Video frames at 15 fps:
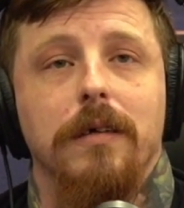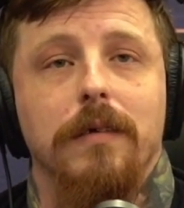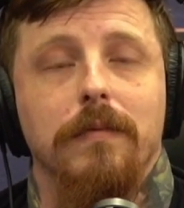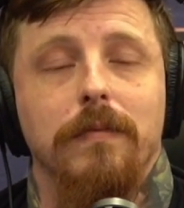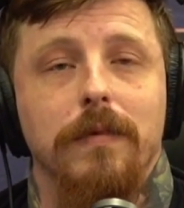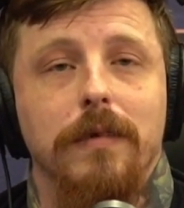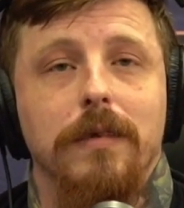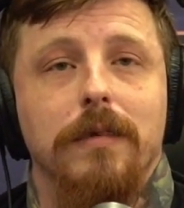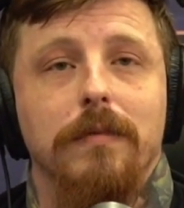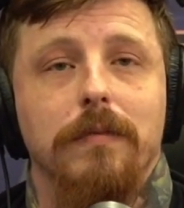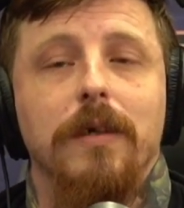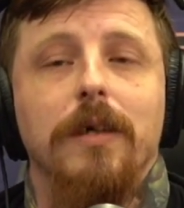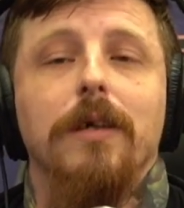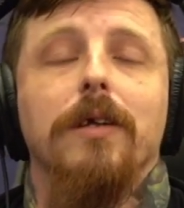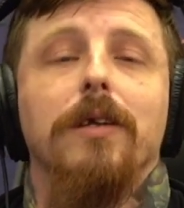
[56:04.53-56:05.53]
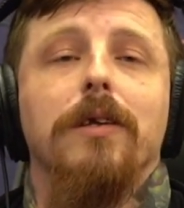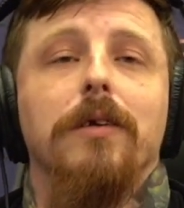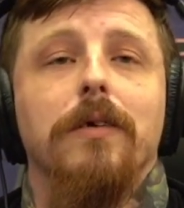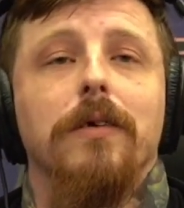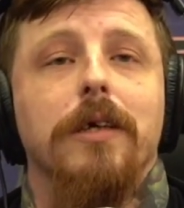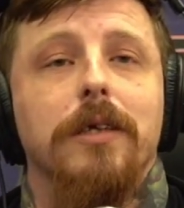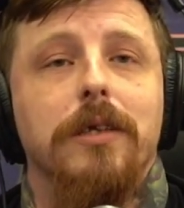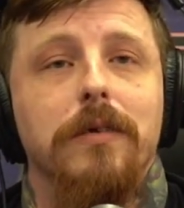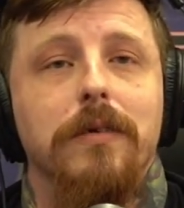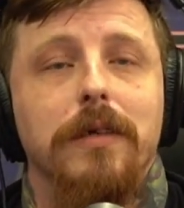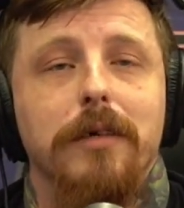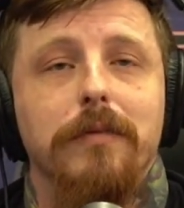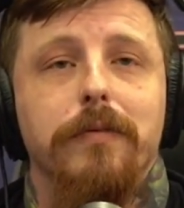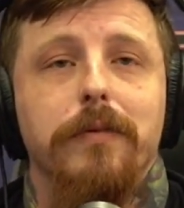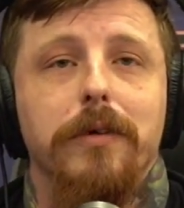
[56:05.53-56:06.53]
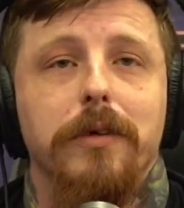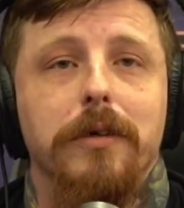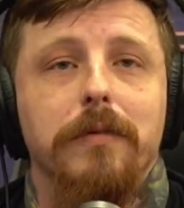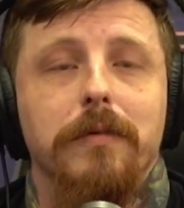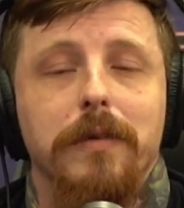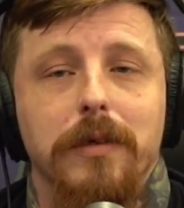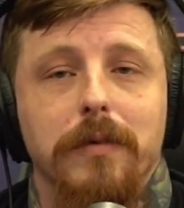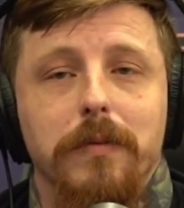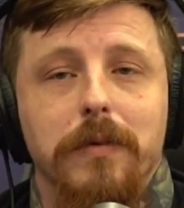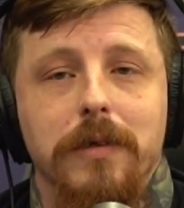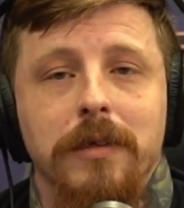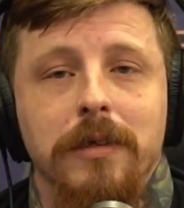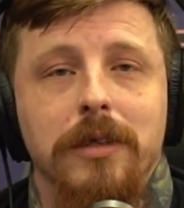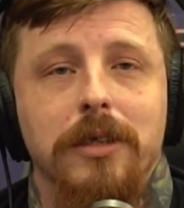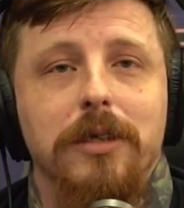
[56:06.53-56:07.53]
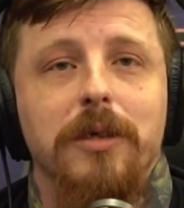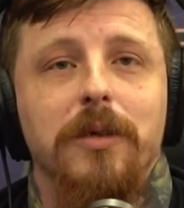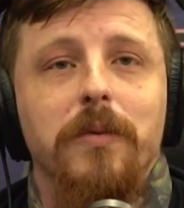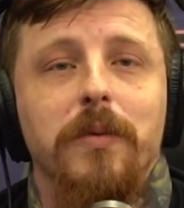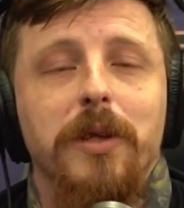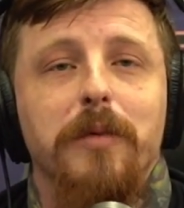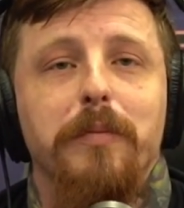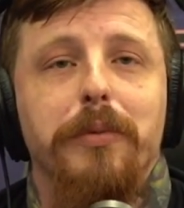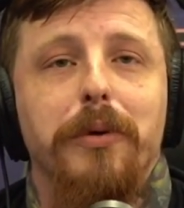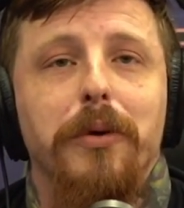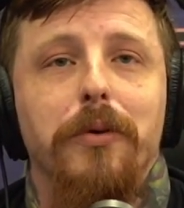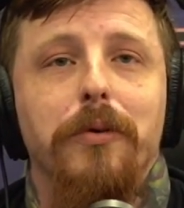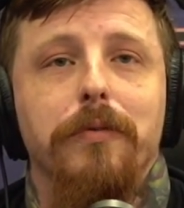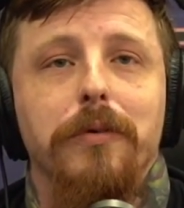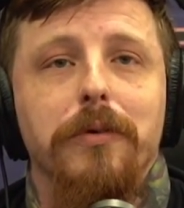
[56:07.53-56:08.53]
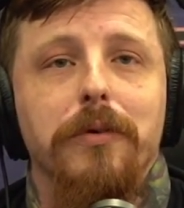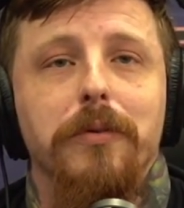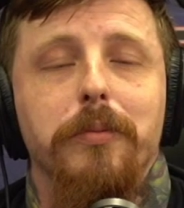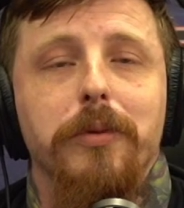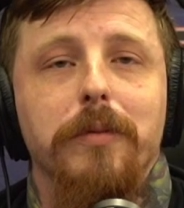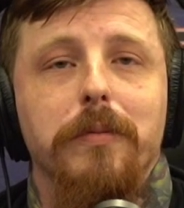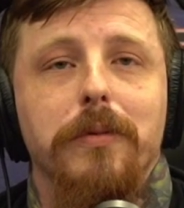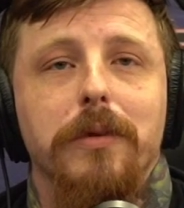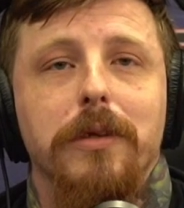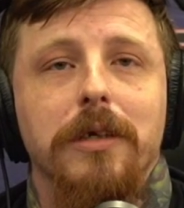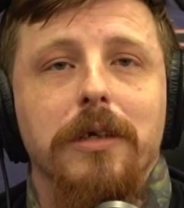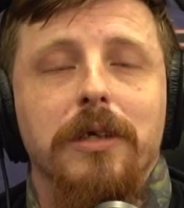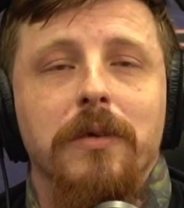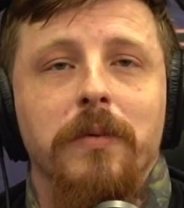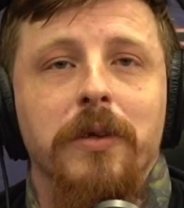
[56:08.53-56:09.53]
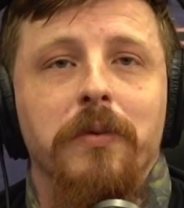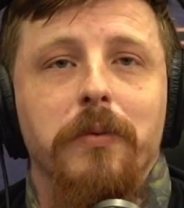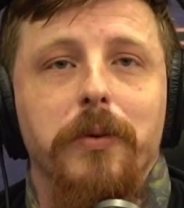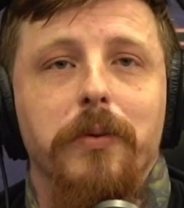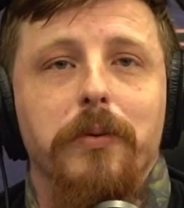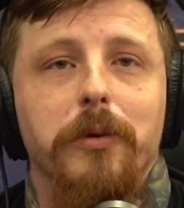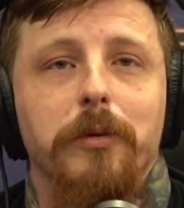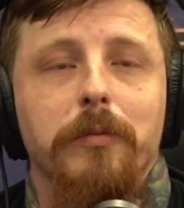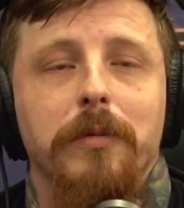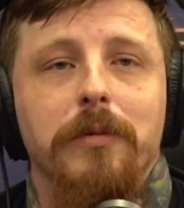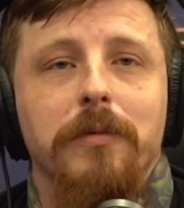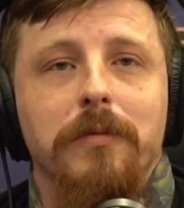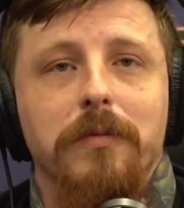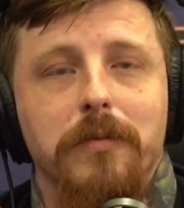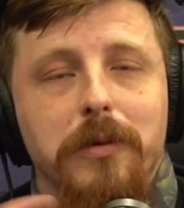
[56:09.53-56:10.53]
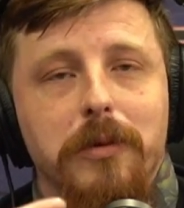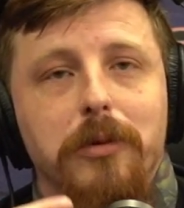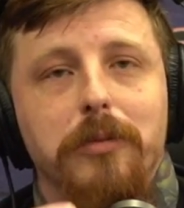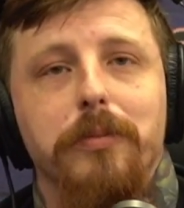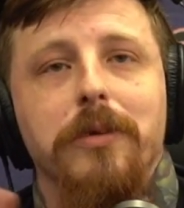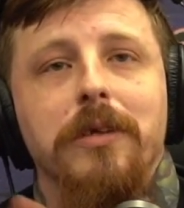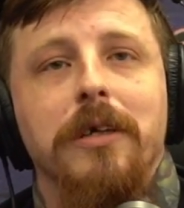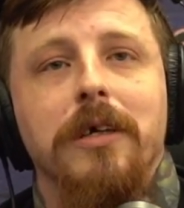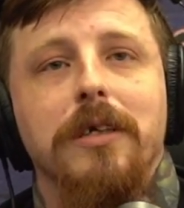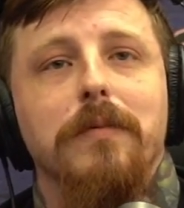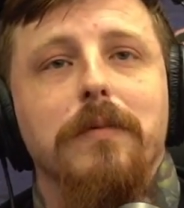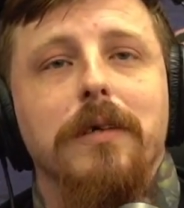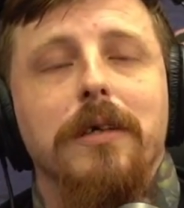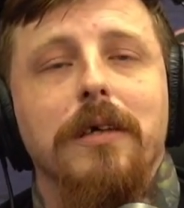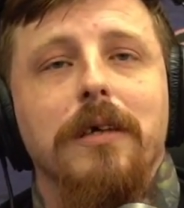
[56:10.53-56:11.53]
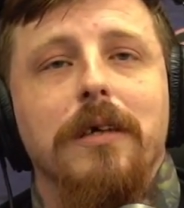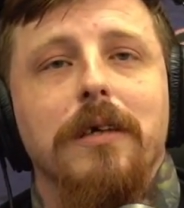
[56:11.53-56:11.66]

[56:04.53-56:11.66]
Wins the dude. Let's do that for like we'll end the show with the poll for who people think's going to win the Royal Rumble. We'll open next week.